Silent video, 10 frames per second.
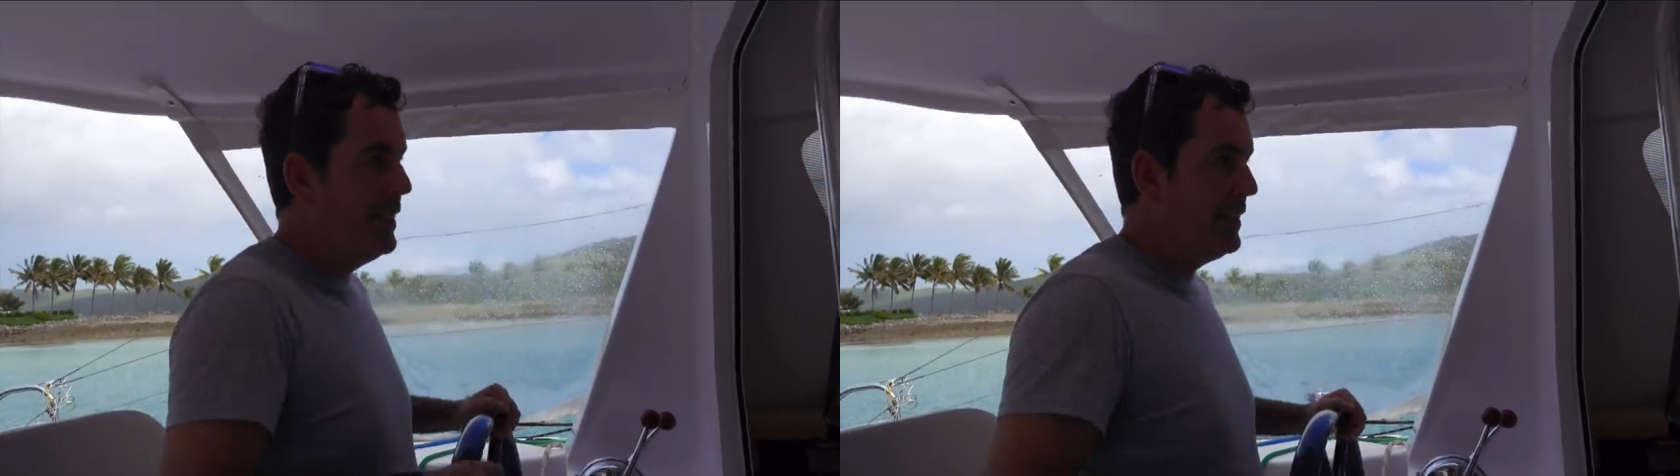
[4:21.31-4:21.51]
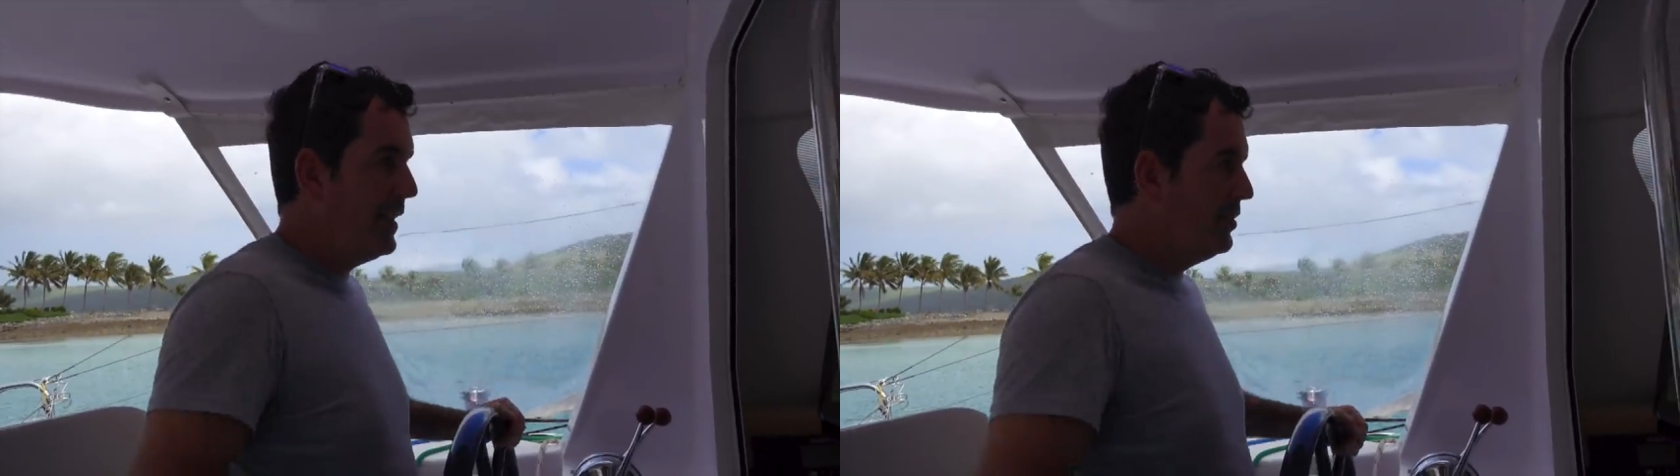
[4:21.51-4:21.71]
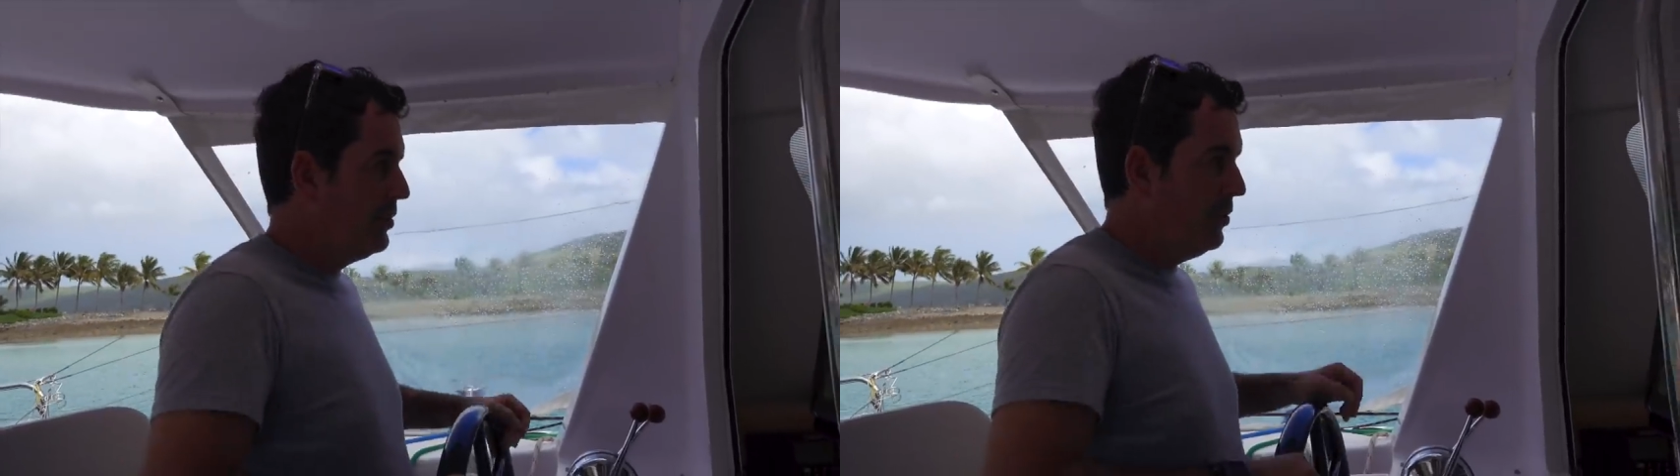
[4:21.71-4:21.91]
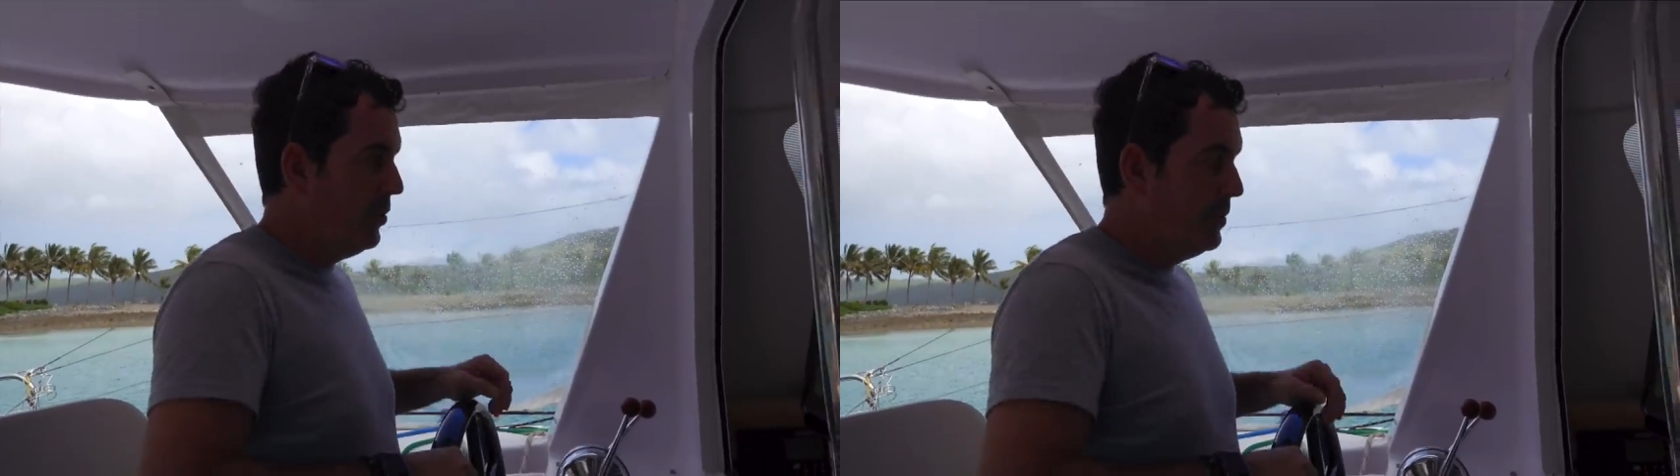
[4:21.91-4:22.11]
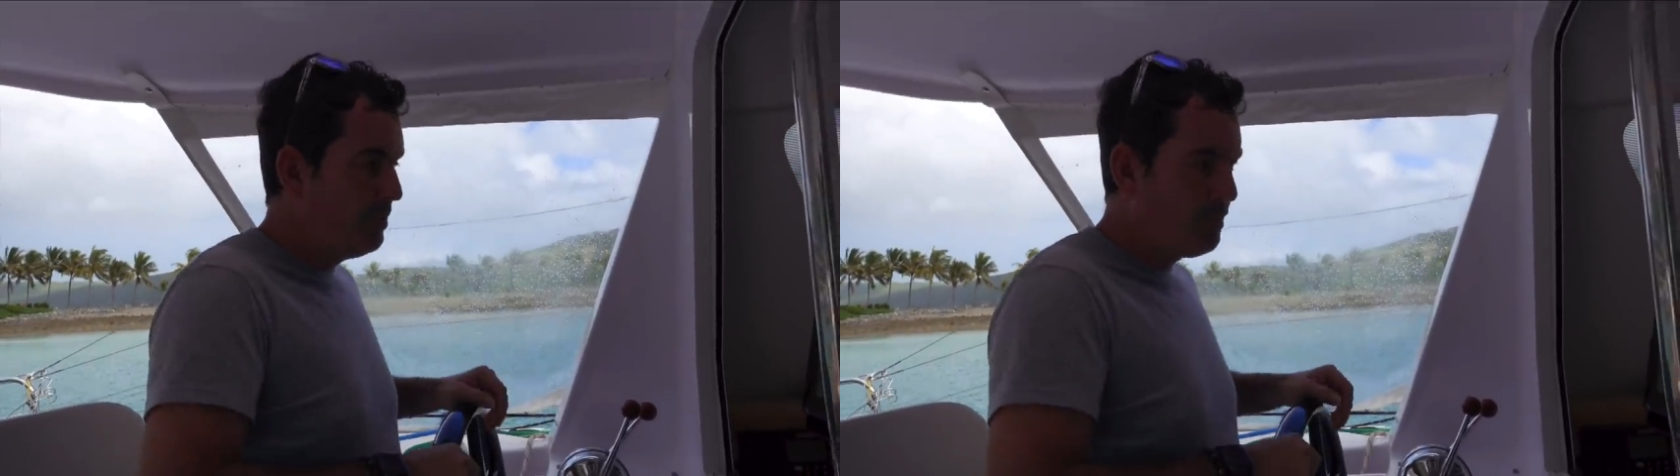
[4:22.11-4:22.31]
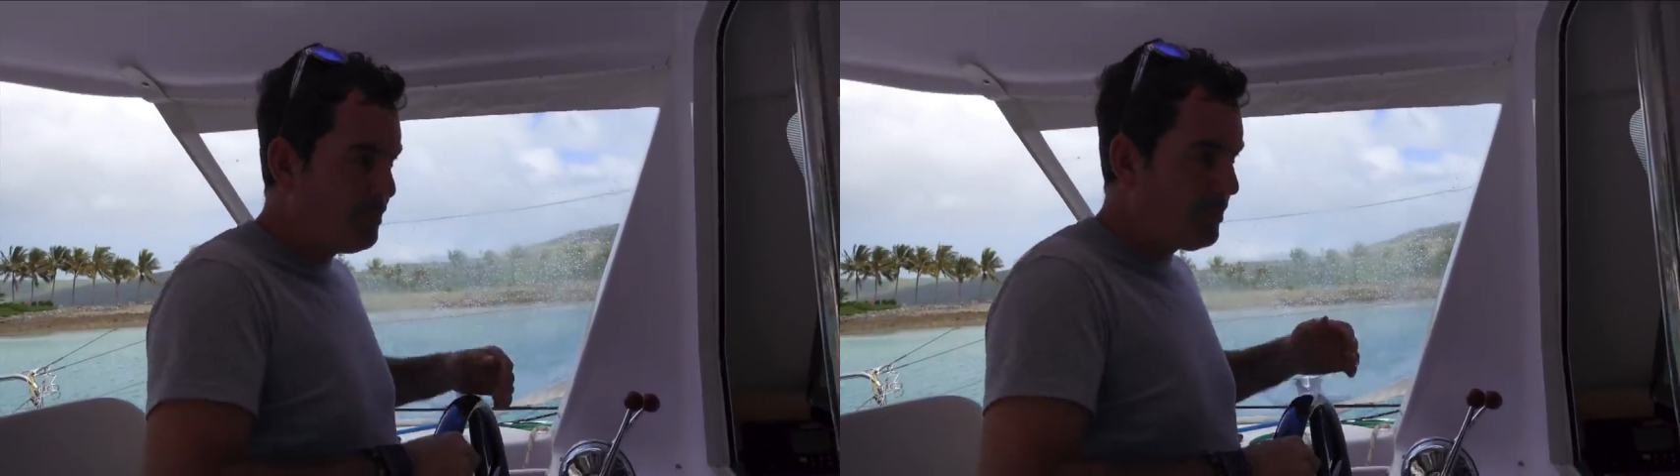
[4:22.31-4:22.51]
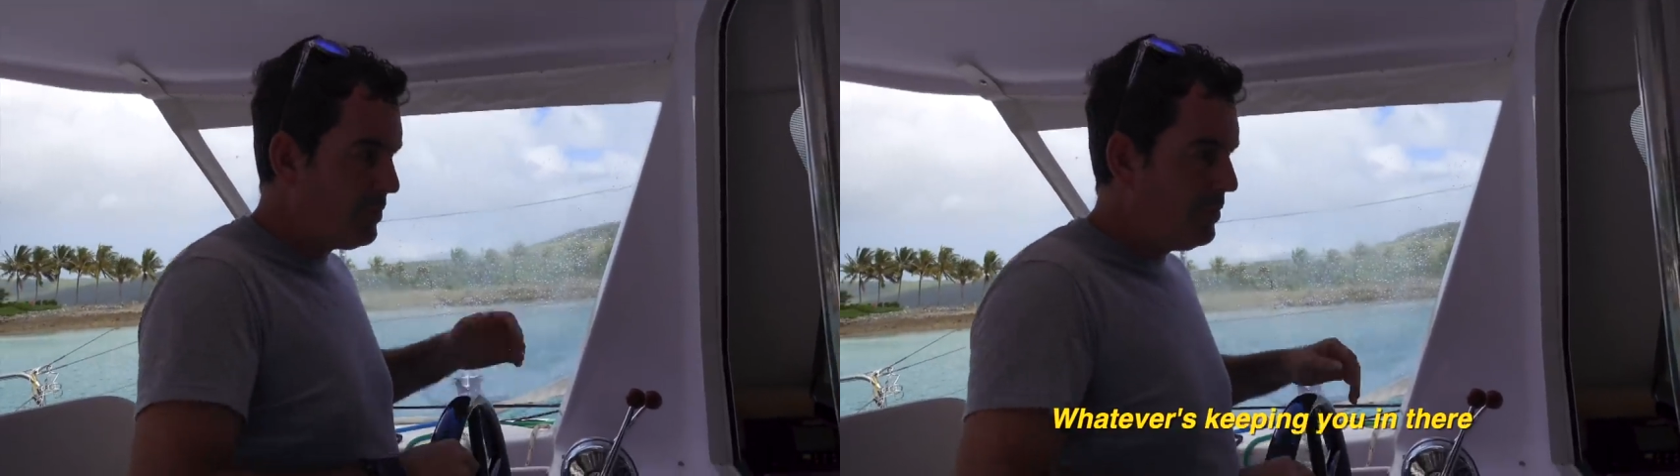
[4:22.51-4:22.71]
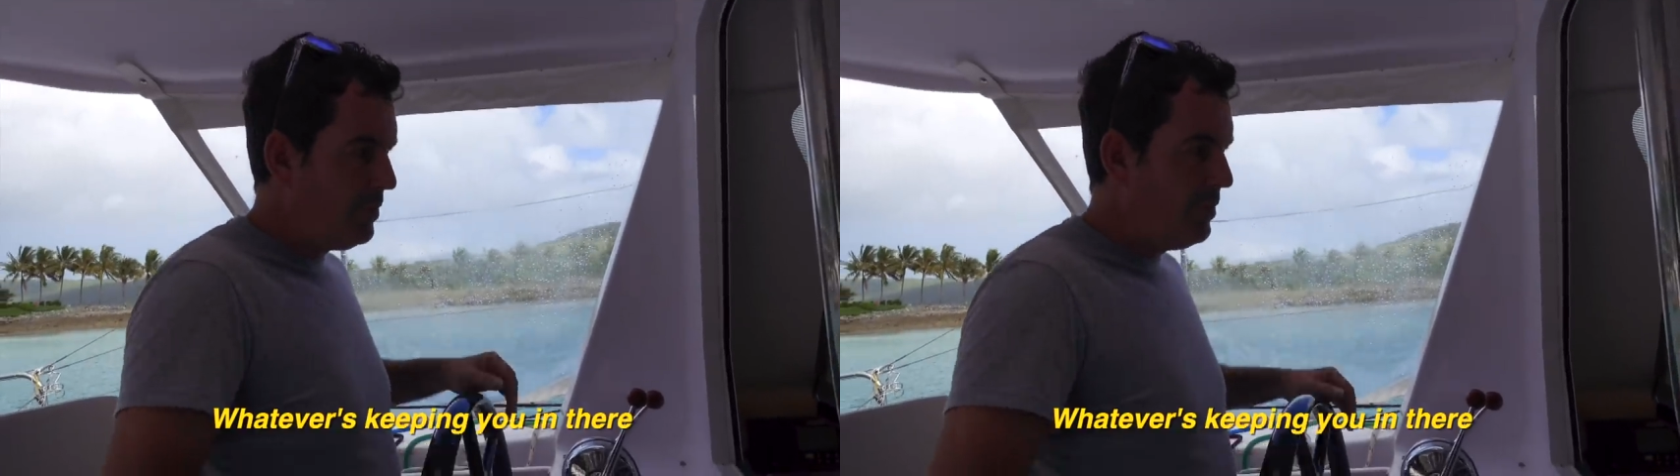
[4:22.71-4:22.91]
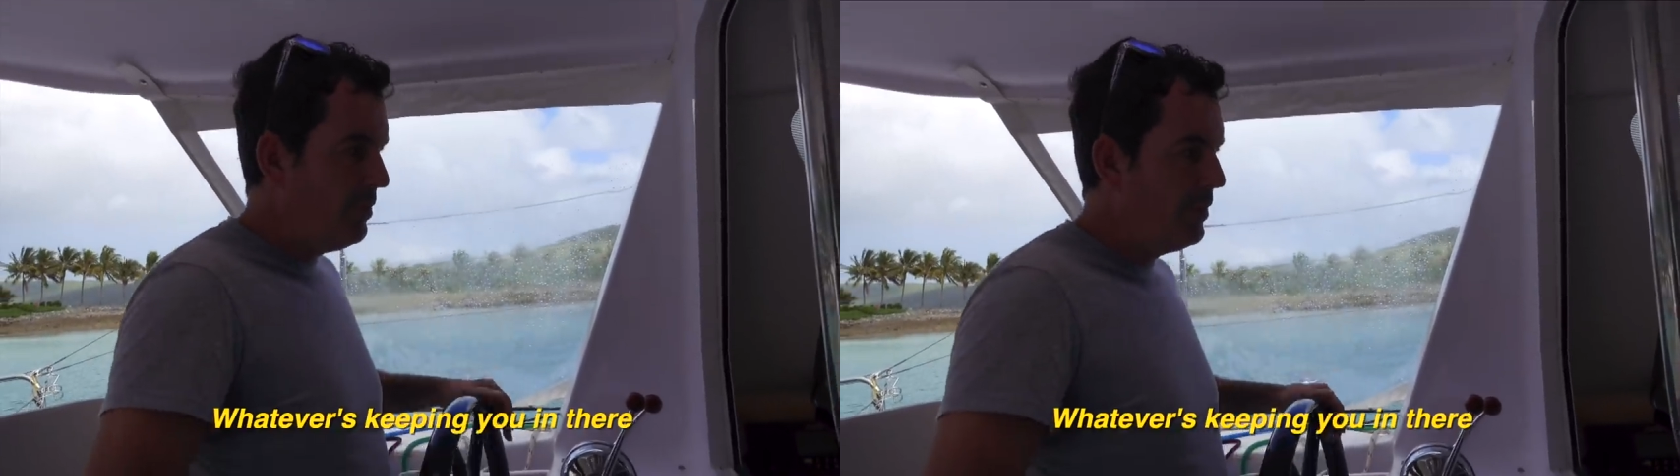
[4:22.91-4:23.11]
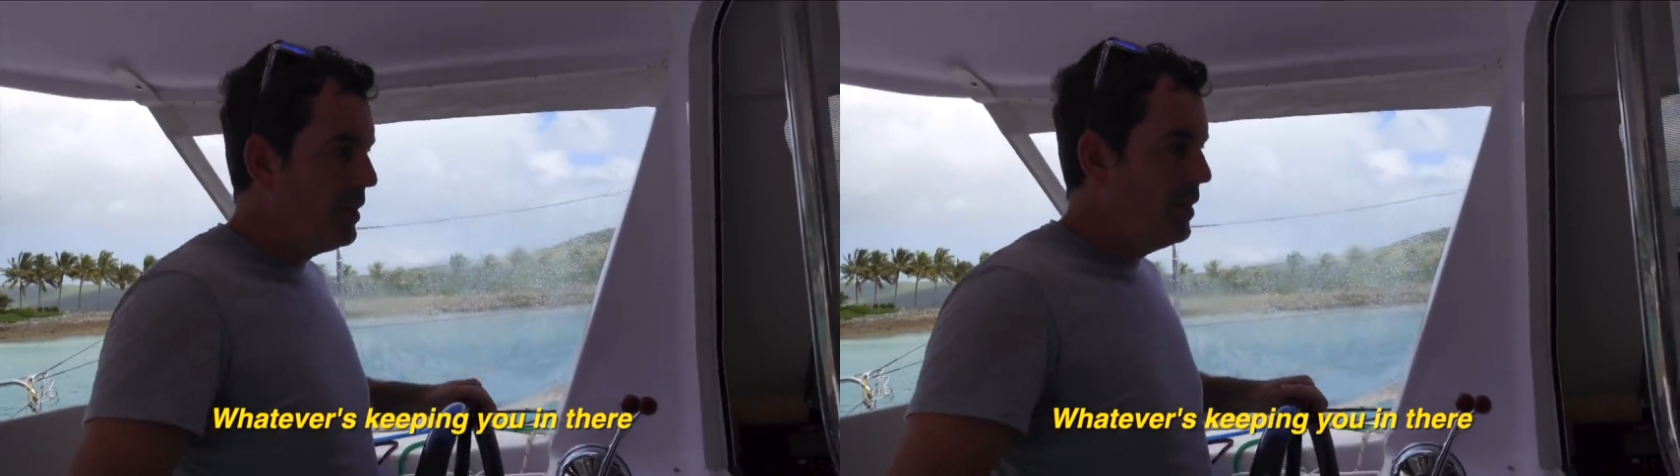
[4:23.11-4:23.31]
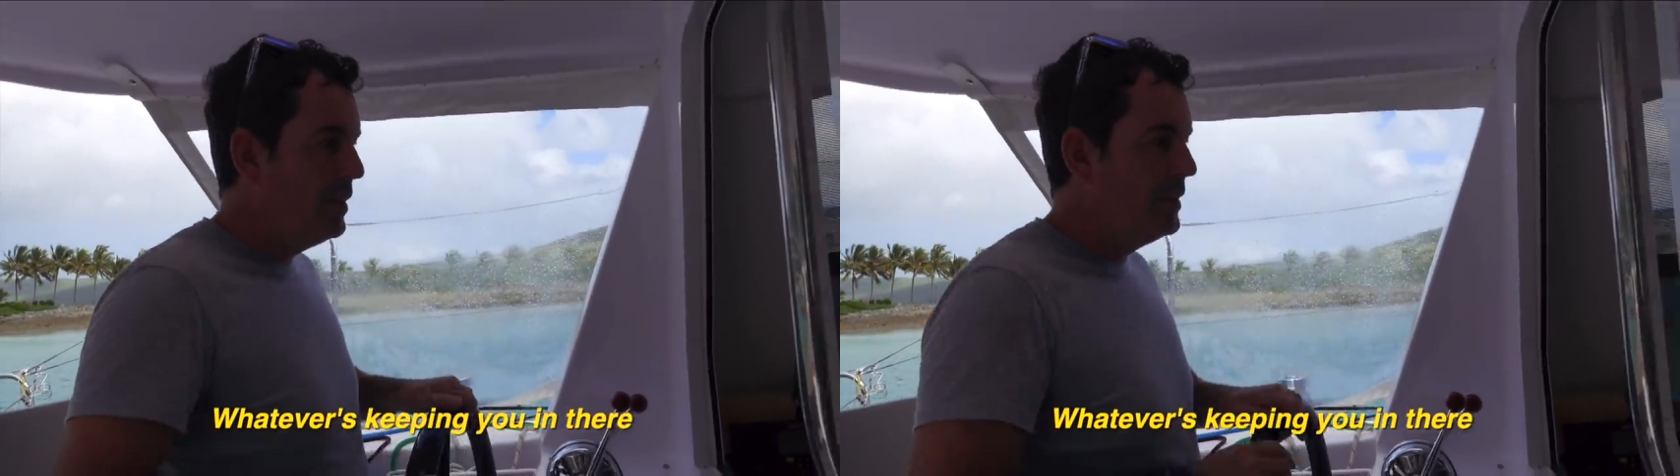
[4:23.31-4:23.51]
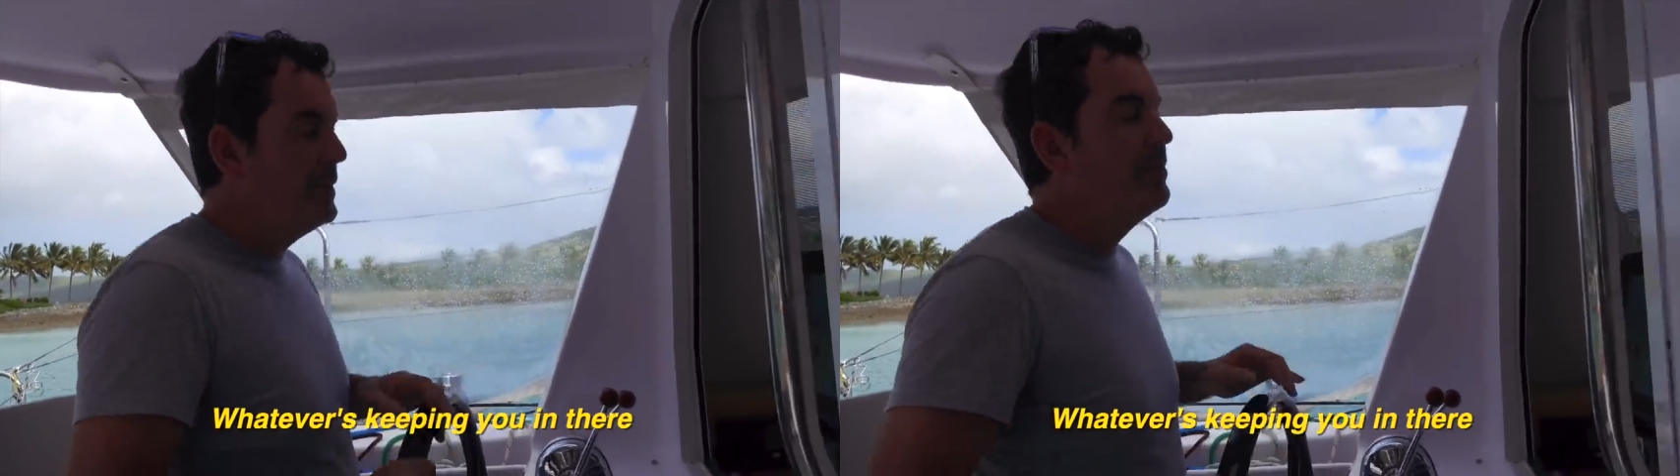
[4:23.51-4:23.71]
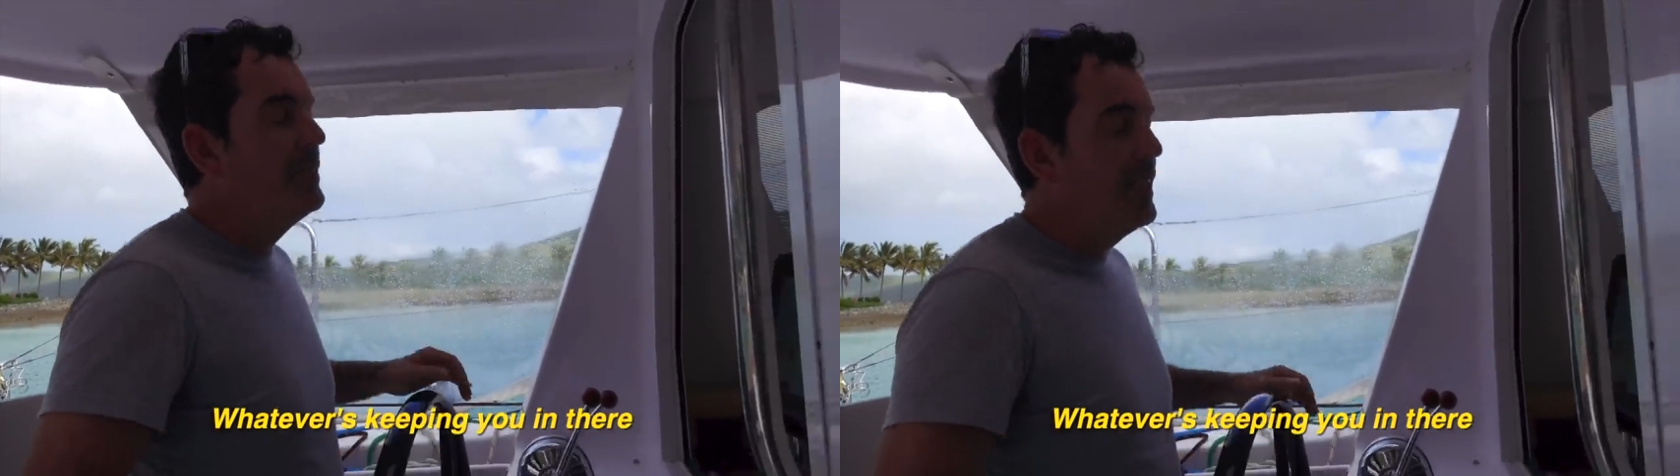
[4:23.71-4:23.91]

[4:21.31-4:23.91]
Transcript: against your whatever's like keeping you in